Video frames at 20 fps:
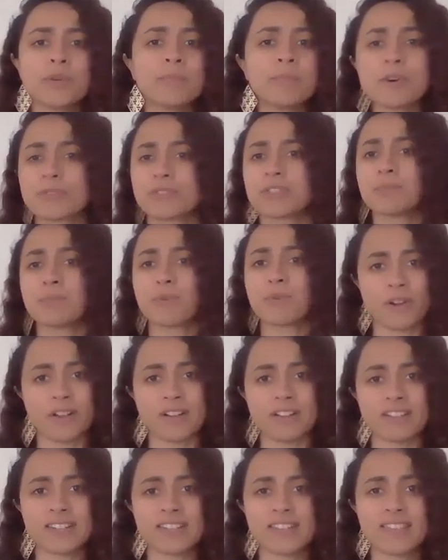most
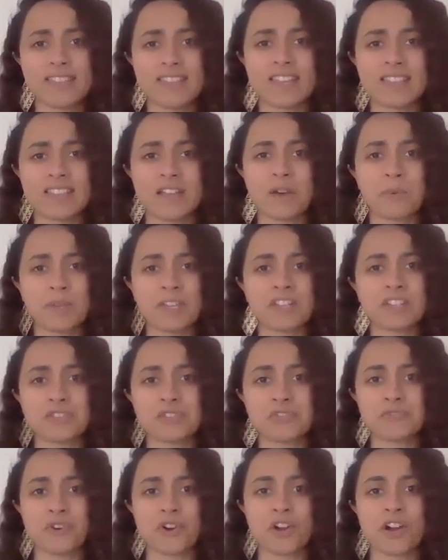important thing that we can
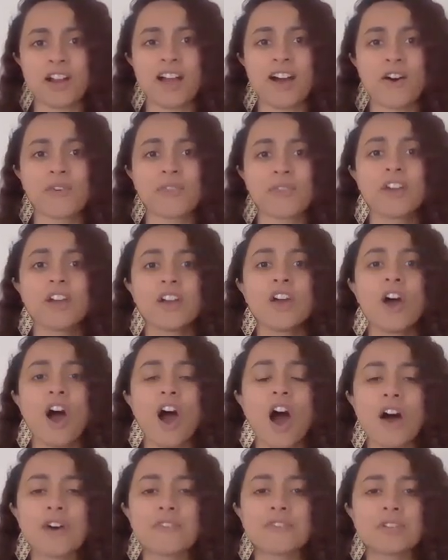do for our health.
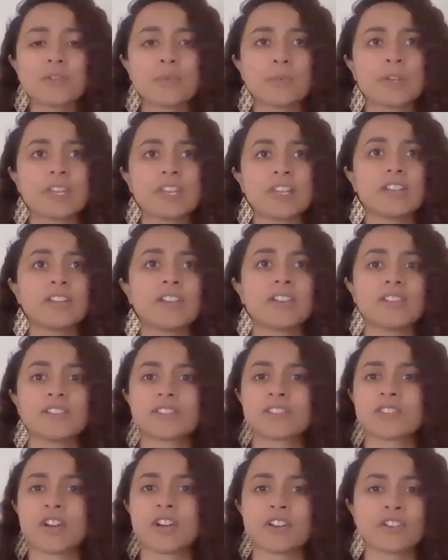Often we
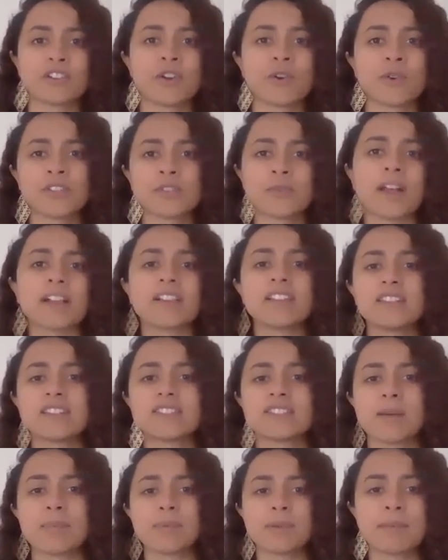start going directly to
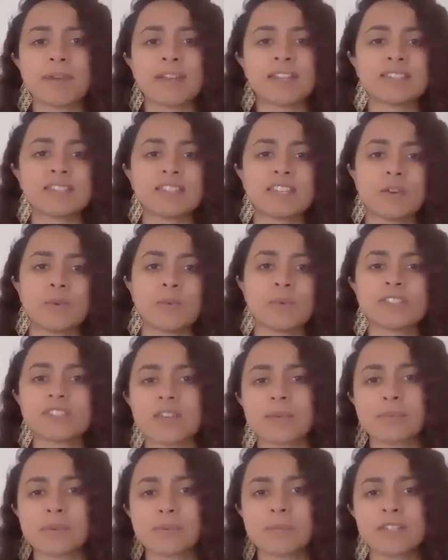supplements, seeing what
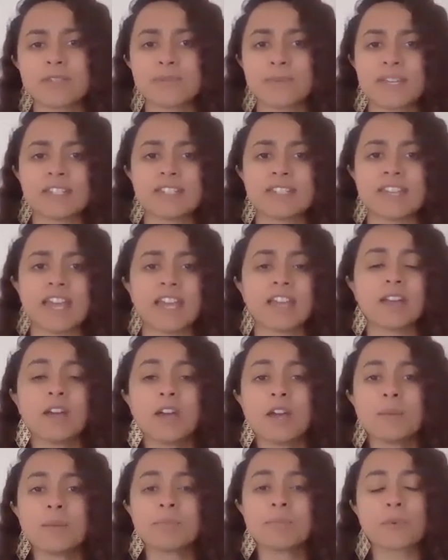supplements we could take,
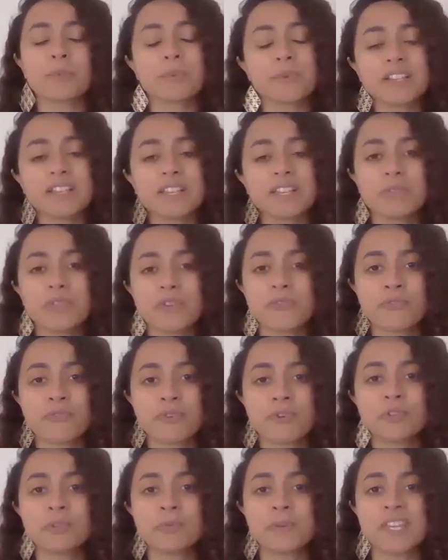but really the
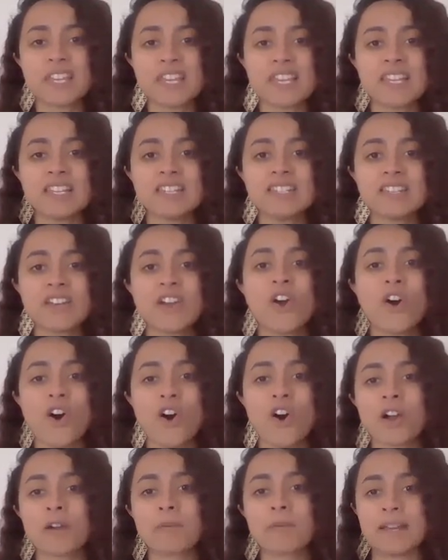foods we eat
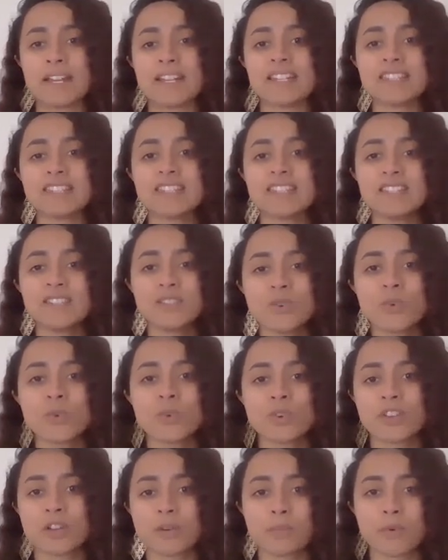are medicine
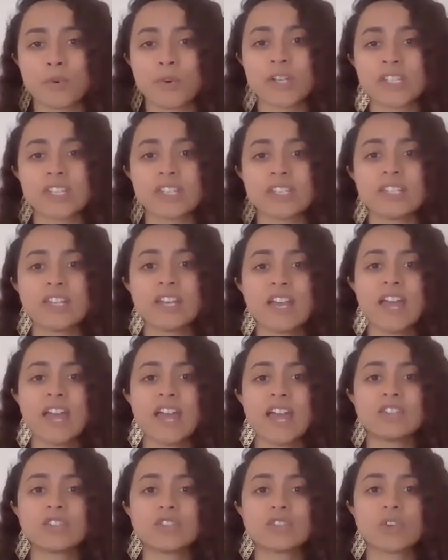or they're poison.
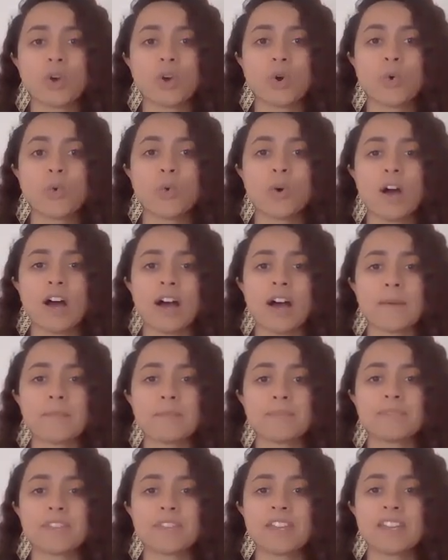And so
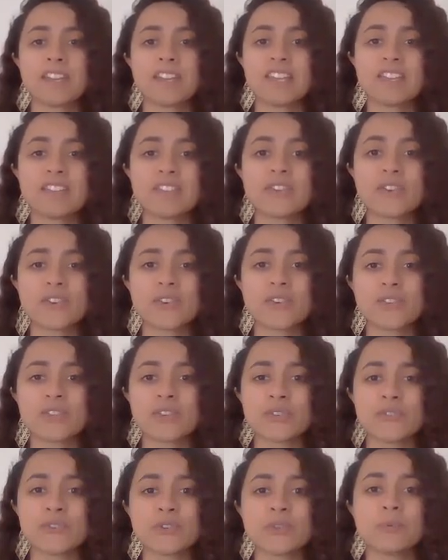either
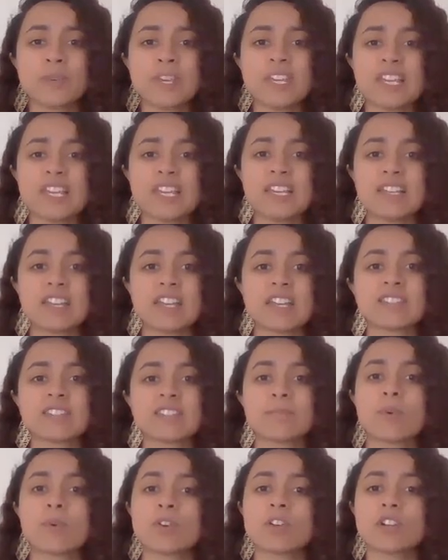the food we eat can
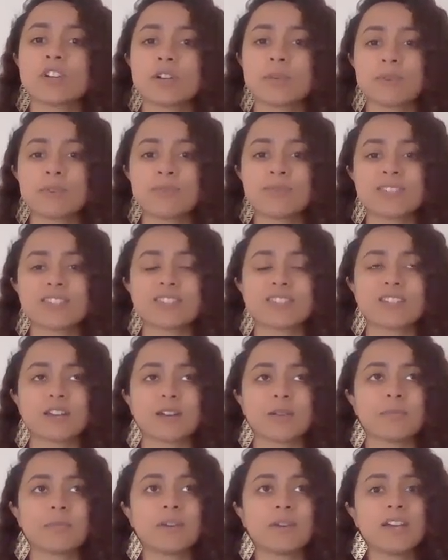support our immune
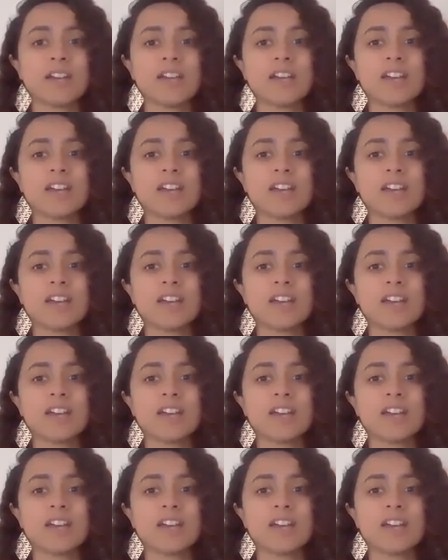system,